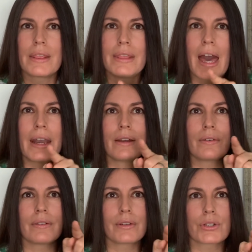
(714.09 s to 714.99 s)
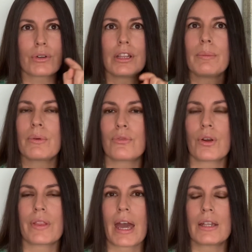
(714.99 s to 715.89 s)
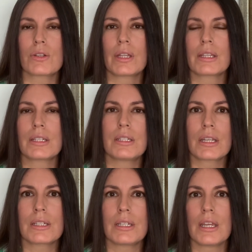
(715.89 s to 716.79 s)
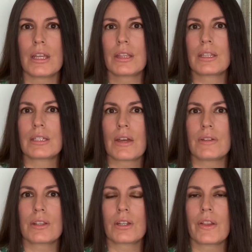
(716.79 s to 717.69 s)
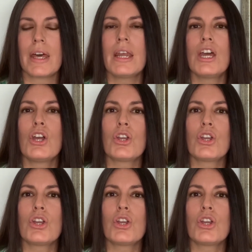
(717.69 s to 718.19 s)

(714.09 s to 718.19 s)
that shortly before that, so like the 16th and the 17th and all that,